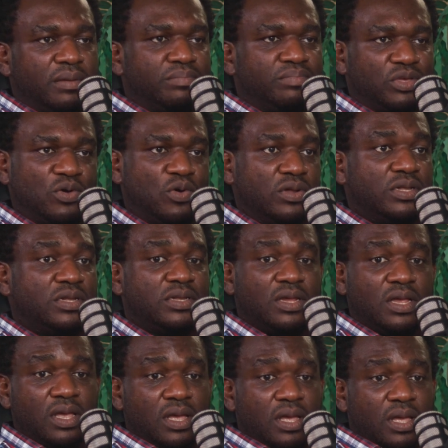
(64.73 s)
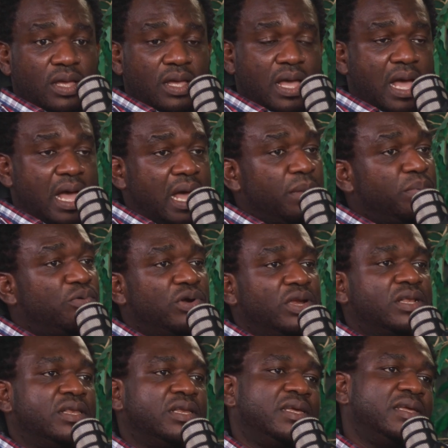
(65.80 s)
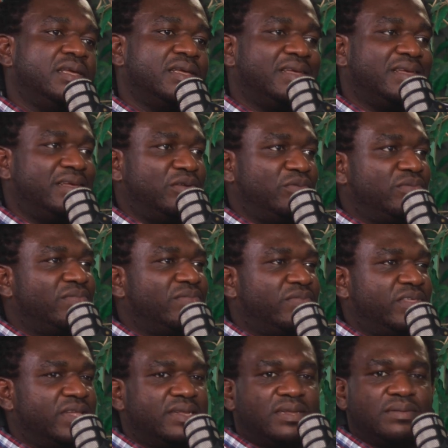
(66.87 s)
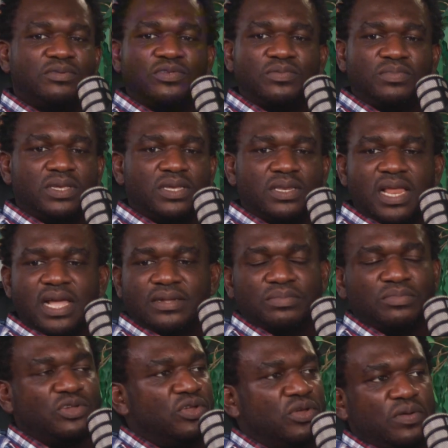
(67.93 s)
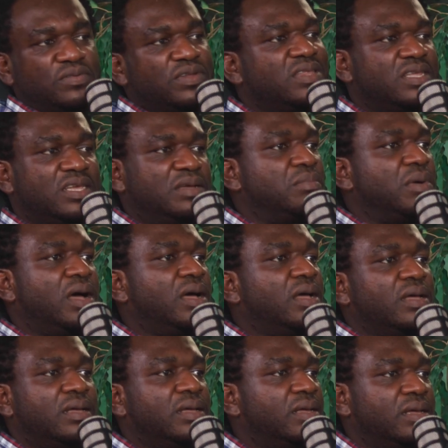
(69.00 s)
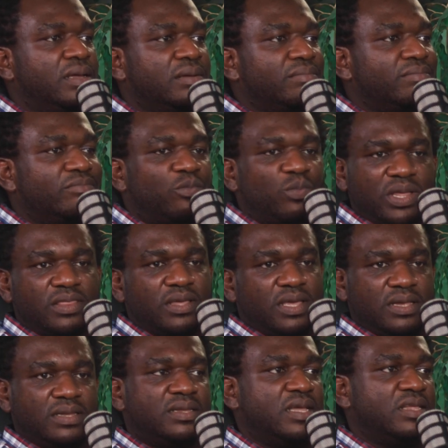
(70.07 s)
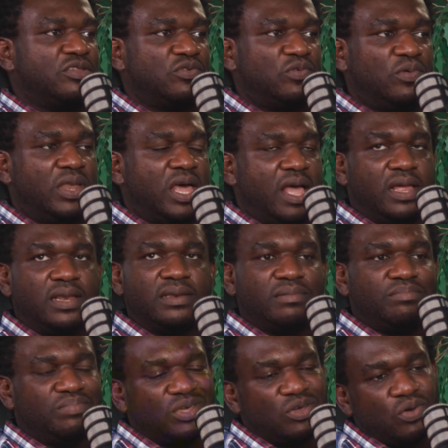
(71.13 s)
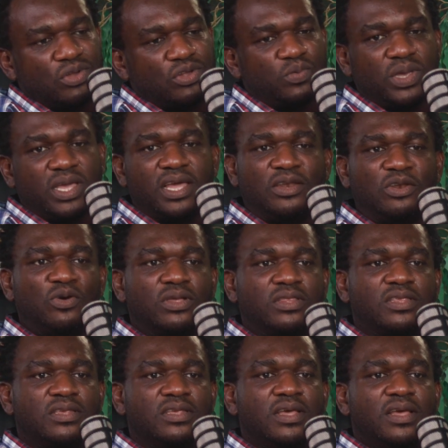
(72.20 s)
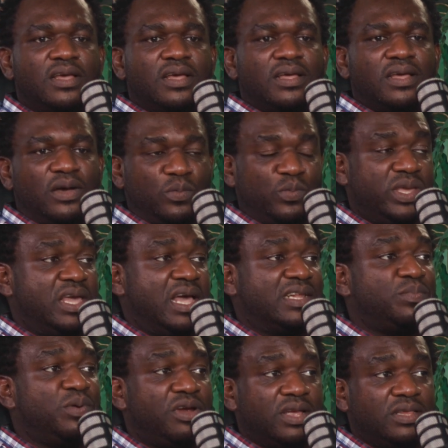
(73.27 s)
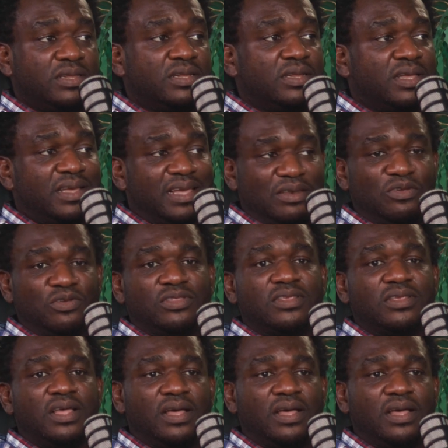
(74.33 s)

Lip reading: because apparently, there seems to be like some sort of stigma when the kids are in school, and because we as parents cannot